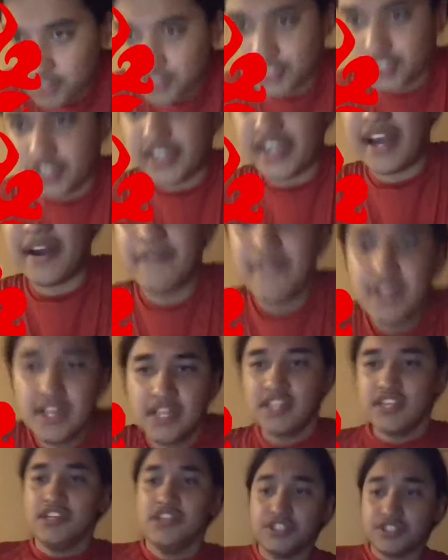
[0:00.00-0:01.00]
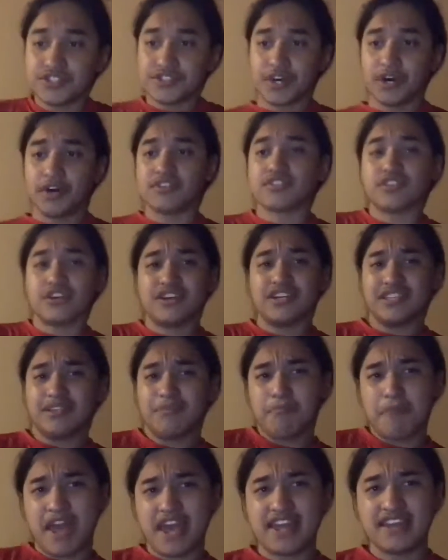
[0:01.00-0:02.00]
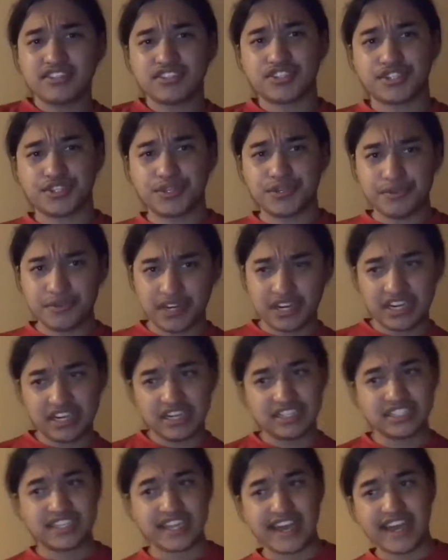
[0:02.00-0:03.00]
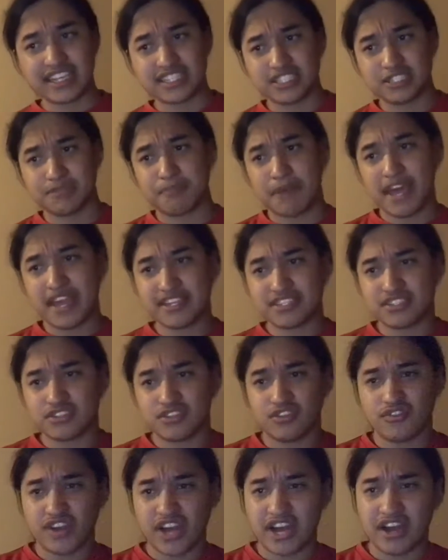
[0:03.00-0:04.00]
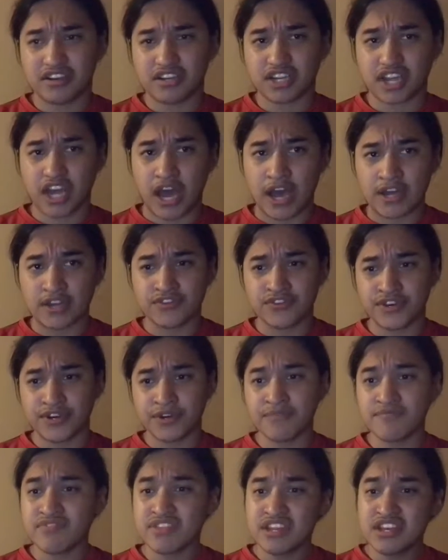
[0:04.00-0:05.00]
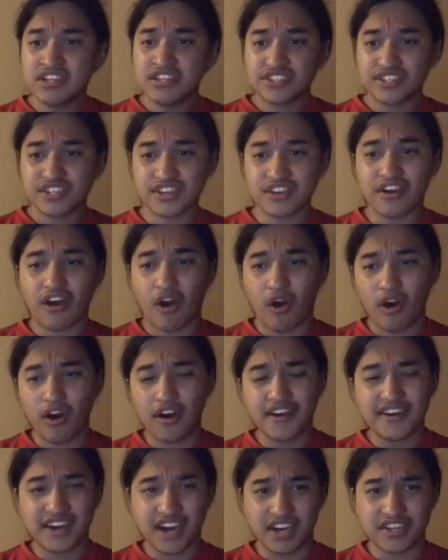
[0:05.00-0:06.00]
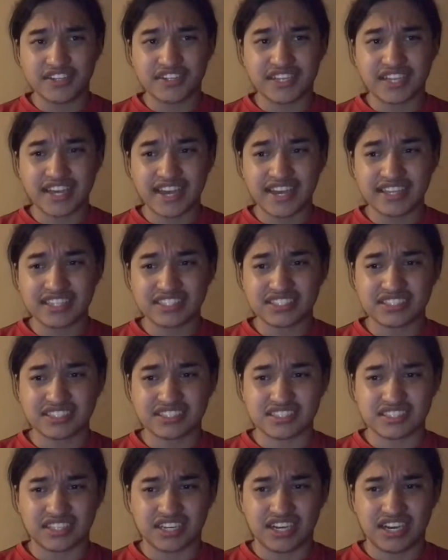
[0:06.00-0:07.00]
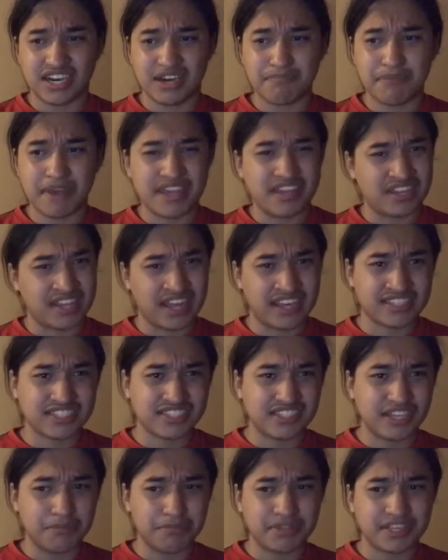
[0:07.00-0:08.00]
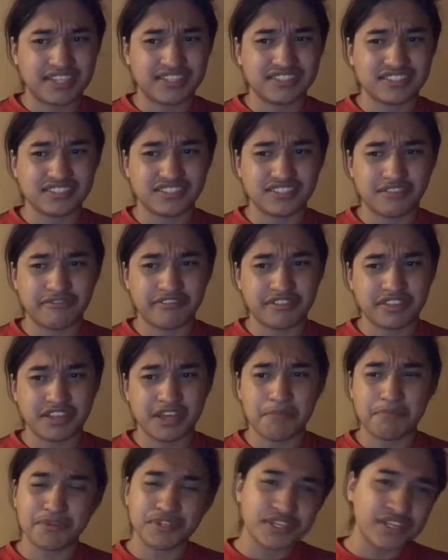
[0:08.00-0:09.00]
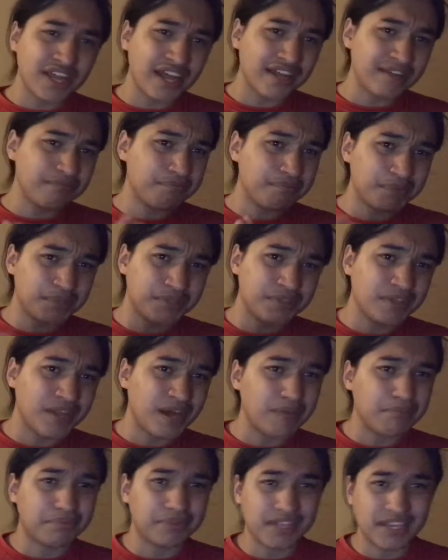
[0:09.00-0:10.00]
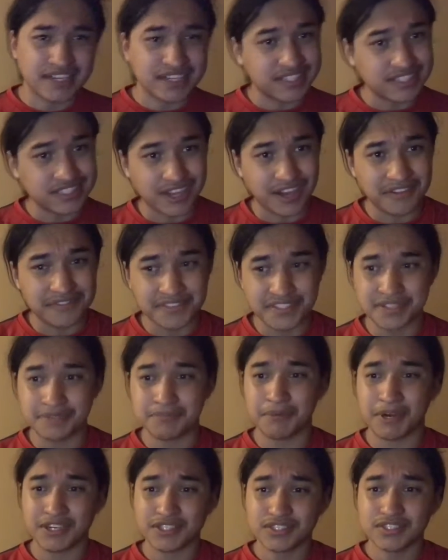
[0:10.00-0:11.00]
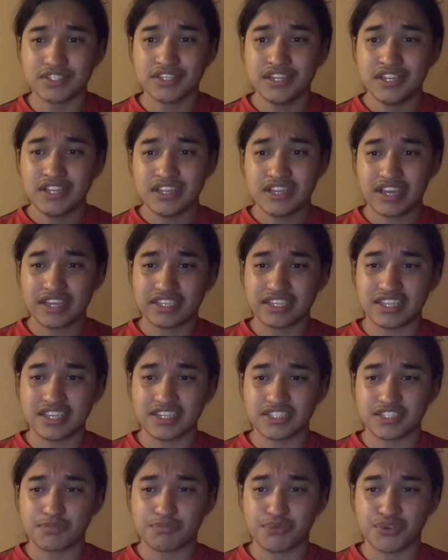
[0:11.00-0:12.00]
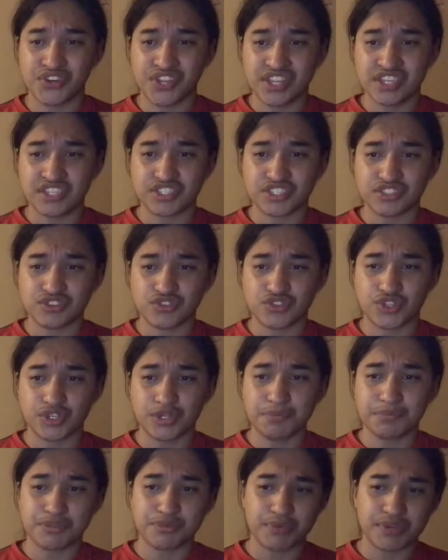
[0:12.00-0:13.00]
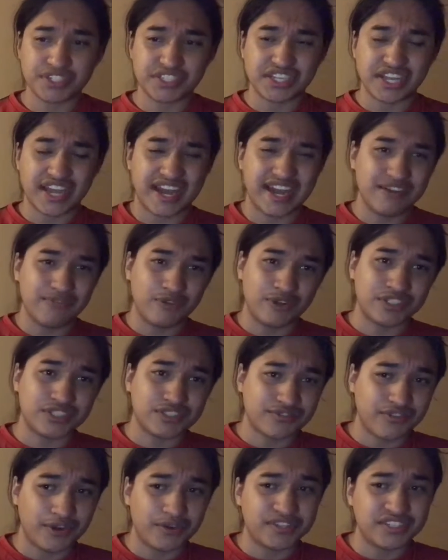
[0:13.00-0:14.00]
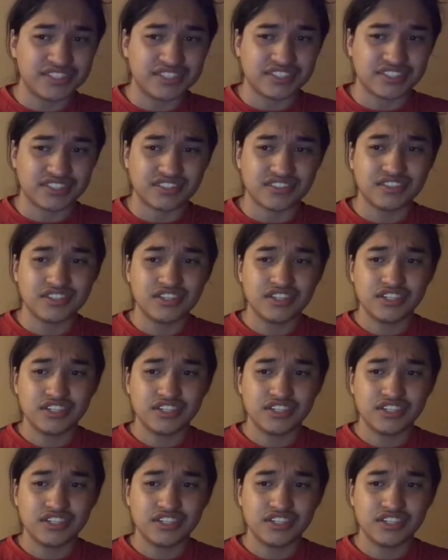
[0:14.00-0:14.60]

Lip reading: So yeah, those are the main two decks based around Kagerō. There are other decks, main like sub-clans and stuff like that, but they're not played as often much. Like there's Perdition Troops, which focuses